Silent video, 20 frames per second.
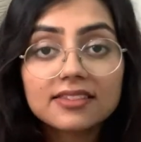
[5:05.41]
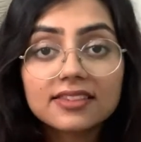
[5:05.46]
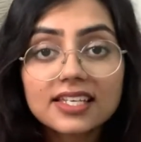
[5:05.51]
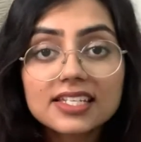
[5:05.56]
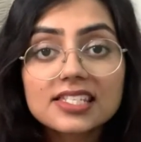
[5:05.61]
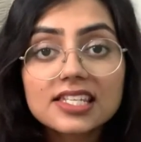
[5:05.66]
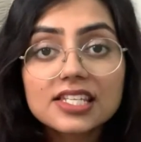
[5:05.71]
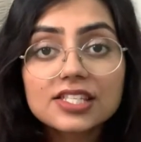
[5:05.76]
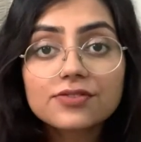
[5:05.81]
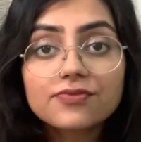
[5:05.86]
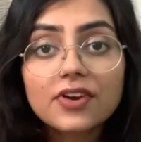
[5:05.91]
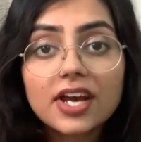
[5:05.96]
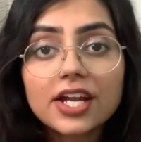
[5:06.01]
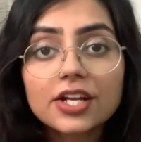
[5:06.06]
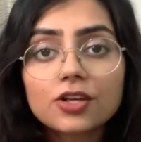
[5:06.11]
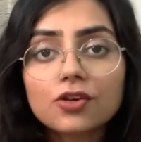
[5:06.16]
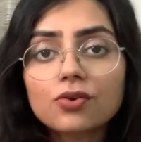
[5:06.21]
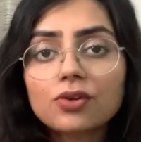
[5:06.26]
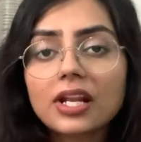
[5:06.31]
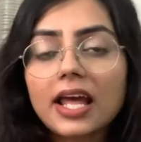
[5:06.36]
This is
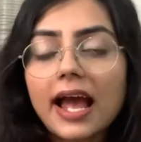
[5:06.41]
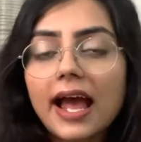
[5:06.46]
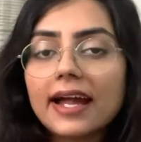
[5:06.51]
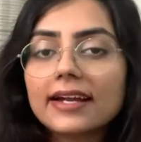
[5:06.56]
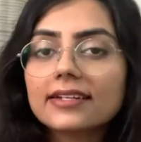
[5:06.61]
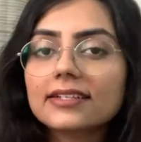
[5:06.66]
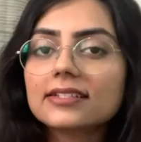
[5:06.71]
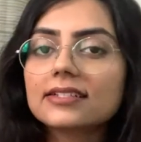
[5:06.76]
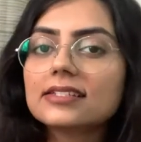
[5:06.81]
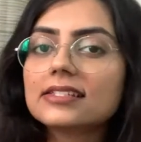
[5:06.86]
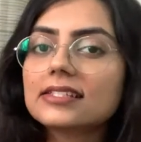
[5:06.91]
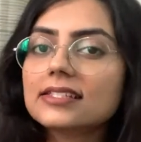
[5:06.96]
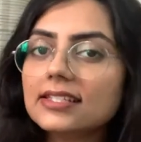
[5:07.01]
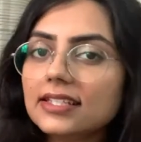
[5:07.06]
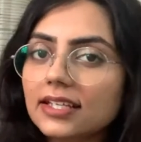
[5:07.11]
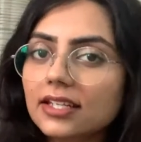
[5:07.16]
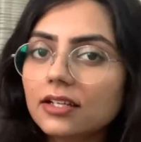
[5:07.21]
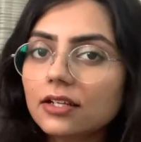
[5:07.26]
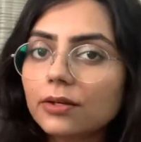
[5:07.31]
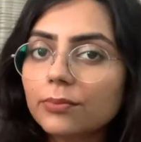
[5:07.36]
where you will add in a
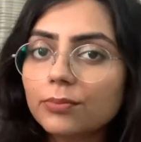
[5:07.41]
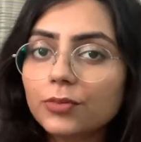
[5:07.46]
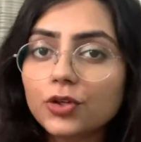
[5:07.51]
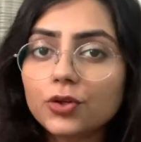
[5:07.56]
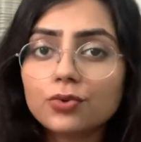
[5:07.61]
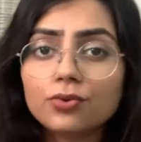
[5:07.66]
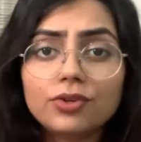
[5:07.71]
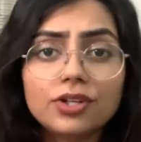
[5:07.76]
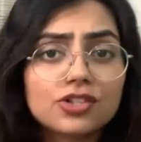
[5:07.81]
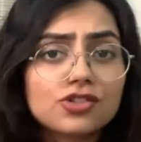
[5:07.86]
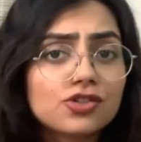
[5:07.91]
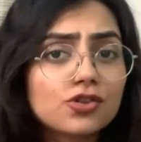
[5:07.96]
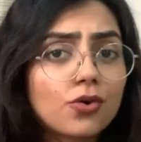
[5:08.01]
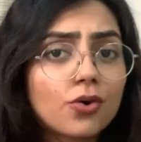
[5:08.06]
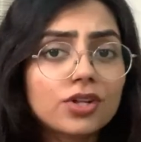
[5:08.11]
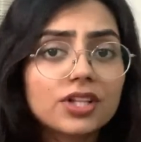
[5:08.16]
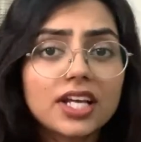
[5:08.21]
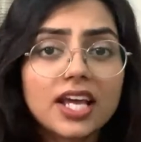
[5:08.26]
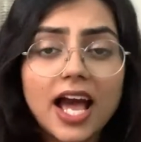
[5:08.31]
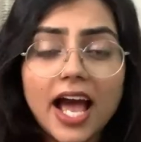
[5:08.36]
serum to
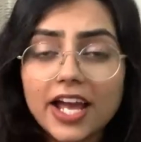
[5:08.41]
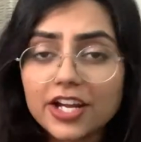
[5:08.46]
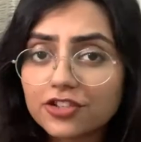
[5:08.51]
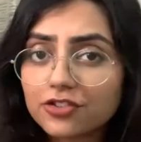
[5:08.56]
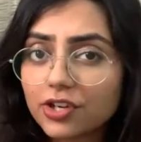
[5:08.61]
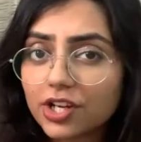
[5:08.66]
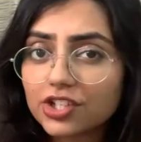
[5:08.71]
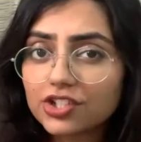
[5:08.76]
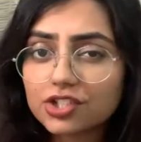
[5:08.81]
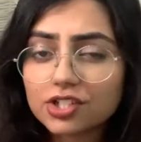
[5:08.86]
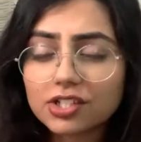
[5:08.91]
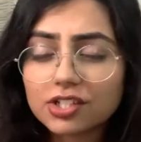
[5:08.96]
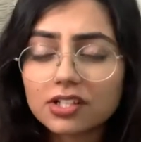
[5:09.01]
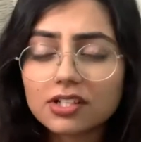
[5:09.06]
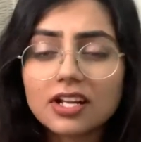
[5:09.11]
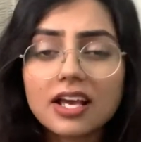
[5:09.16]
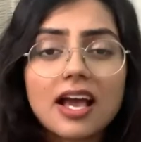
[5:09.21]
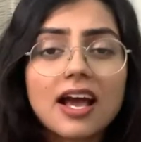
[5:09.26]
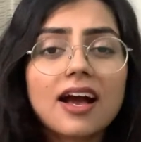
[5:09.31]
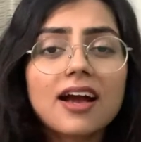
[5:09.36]
restore the
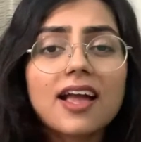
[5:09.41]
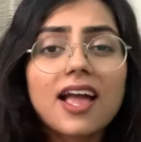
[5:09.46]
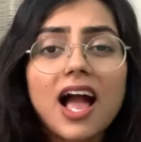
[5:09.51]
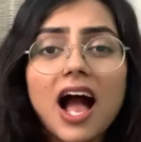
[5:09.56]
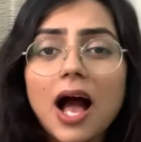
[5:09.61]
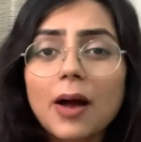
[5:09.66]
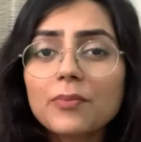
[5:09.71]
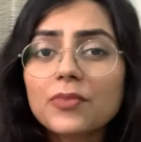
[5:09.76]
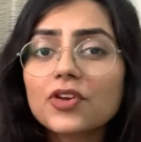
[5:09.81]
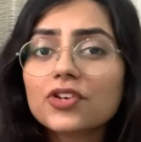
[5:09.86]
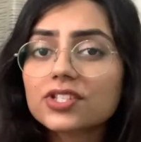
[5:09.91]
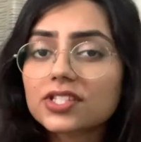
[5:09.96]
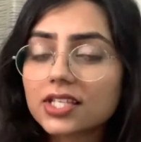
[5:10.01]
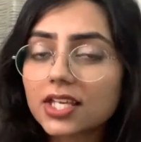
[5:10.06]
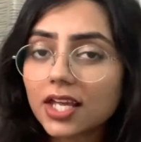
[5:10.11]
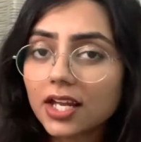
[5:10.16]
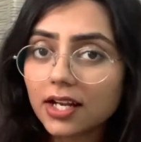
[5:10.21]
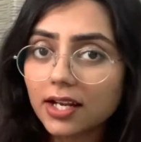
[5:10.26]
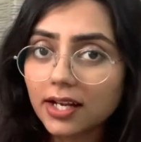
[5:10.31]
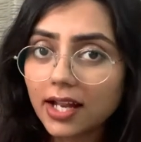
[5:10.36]
hydration, calm your
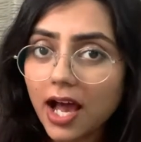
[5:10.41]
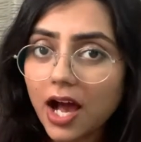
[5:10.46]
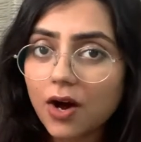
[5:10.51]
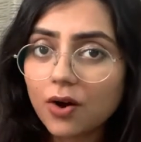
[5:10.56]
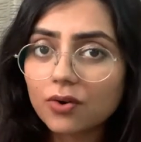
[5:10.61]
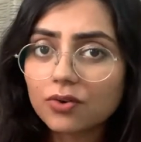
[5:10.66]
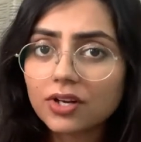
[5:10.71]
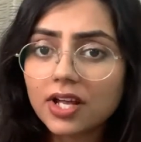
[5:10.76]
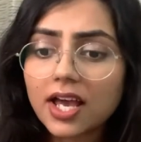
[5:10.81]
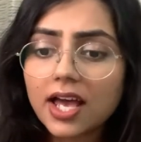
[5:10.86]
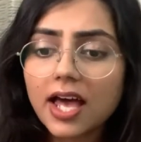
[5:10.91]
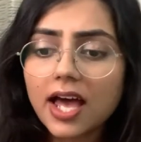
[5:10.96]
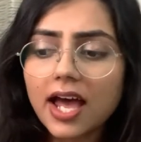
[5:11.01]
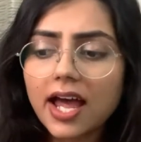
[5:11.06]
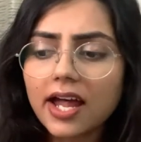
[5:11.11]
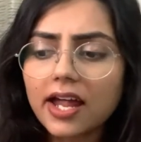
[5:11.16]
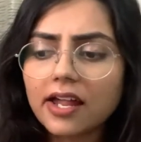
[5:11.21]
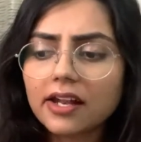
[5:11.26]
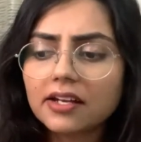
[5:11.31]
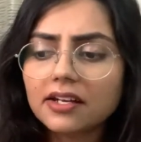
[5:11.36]
skin down
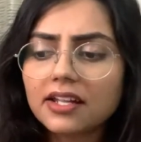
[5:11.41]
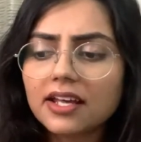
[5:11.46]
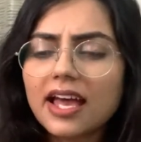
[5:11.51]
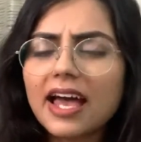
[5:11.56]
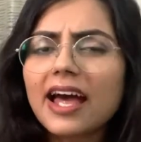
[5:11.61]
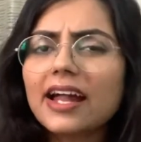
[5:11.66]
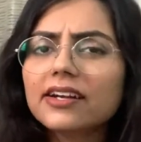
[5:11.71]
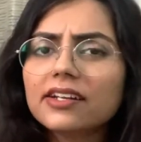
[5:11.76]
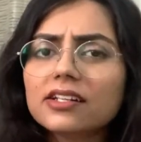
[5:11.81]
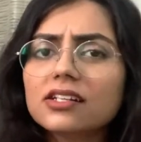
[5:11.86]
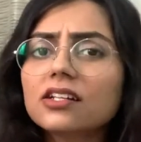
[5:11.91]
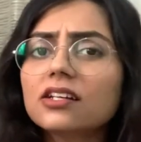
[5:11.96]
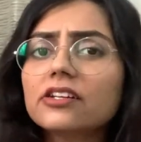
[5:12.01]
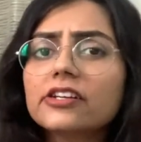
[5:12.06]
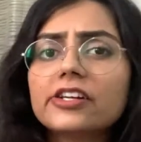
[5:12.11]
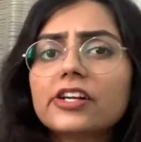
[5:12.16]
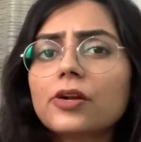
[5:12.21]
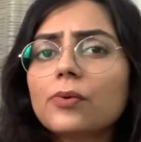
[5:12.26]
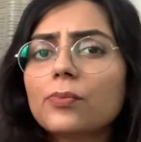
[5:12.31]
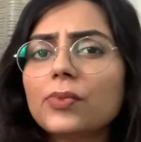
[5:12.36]
and add in a
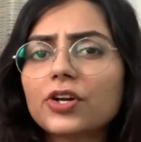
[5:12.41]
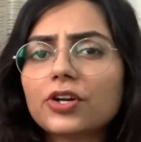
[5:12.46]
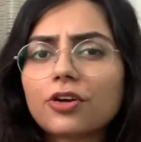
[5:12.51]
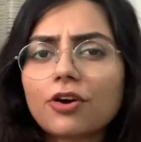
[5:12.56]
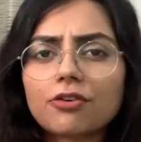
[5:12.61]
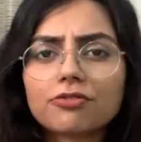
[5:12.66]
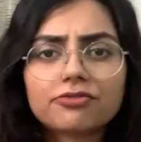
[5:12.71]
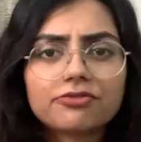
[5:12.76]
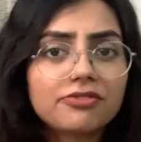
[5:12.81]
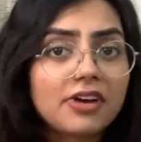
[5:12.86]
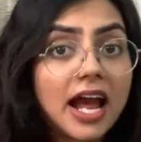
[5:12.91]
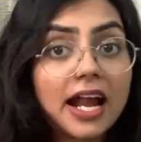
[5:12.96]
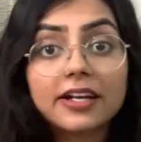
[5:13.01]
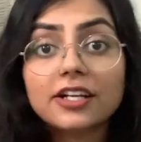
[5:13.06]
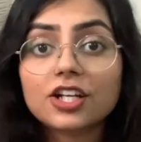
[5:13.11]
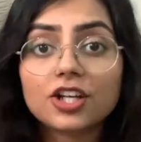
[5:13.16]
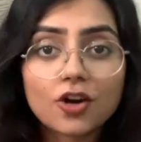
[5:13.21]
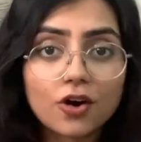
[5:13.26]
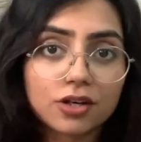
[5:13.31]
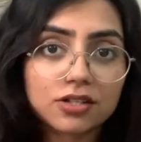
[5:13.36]
little bit of
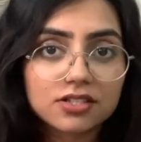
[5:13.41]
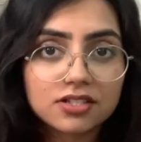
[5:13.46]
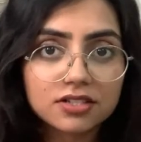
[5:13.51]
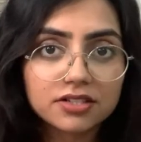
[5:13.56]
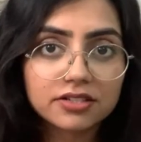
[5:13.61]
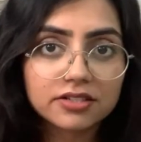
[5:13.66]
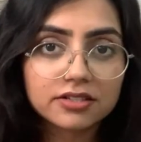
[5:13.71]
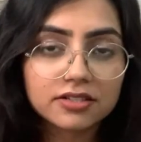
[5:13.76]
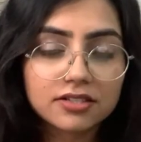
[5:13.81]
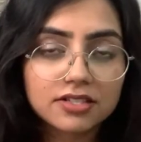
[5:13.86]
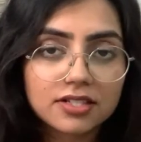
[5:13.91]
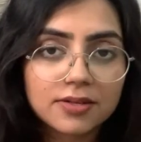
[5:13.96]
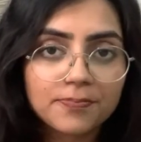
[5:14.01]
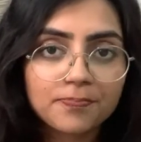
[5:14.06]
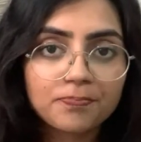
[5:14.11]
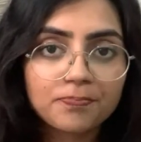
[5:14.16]
antioxidants.